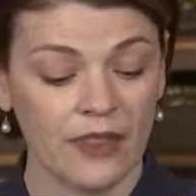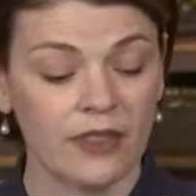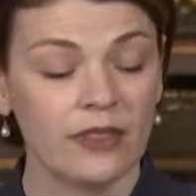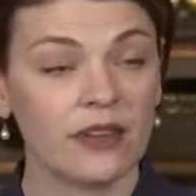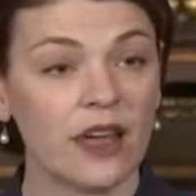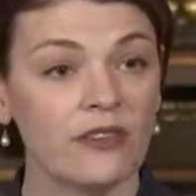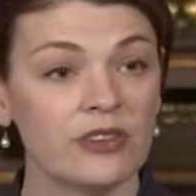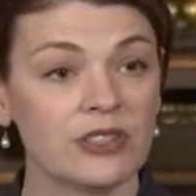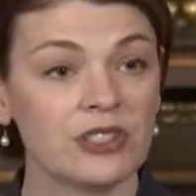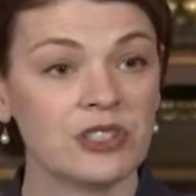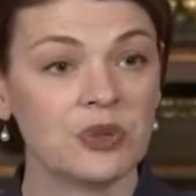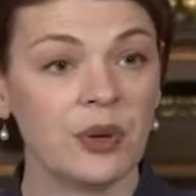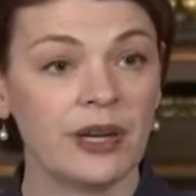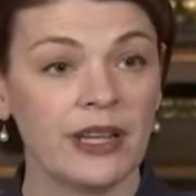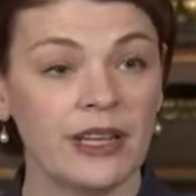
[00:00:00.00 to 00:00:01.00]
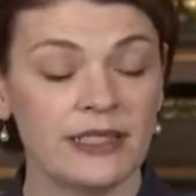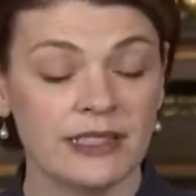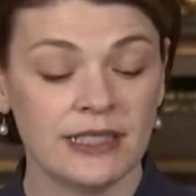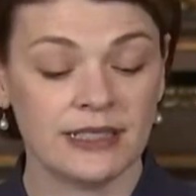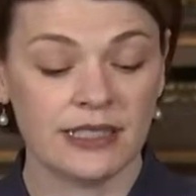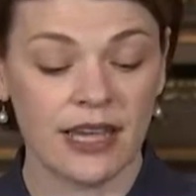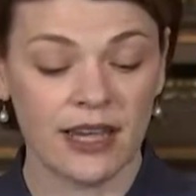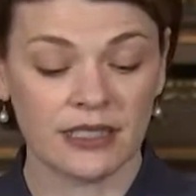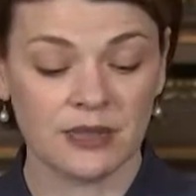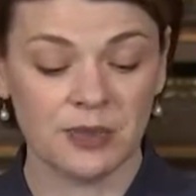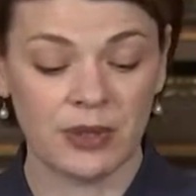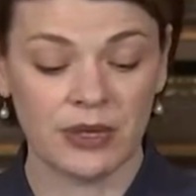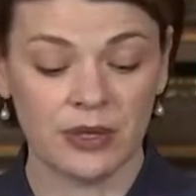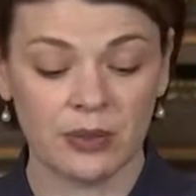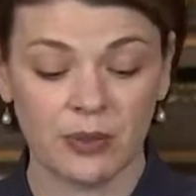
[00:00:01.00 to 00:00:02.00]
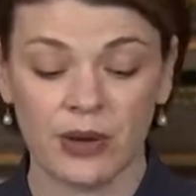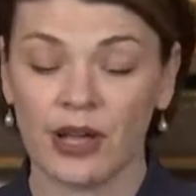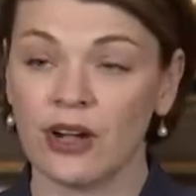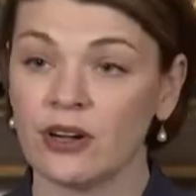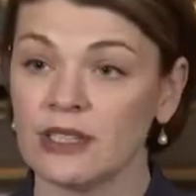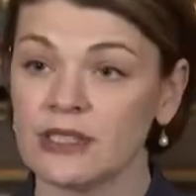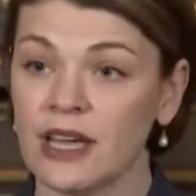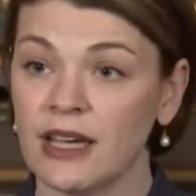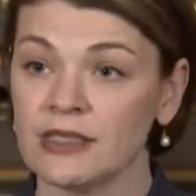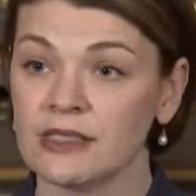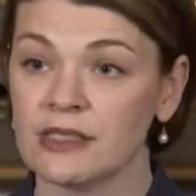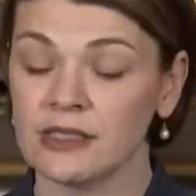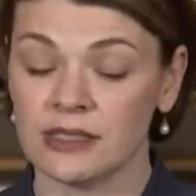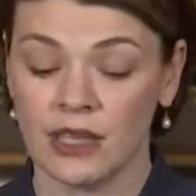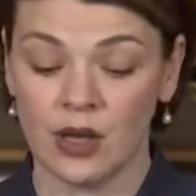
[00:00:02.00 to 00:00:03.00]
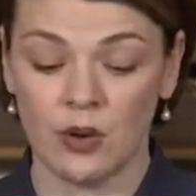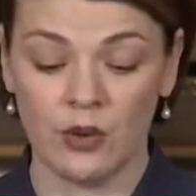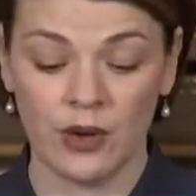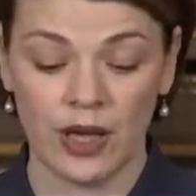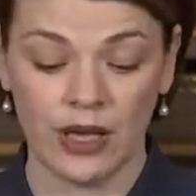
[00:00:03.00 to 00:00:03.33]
The governor's 2018 tax bill prioritizes low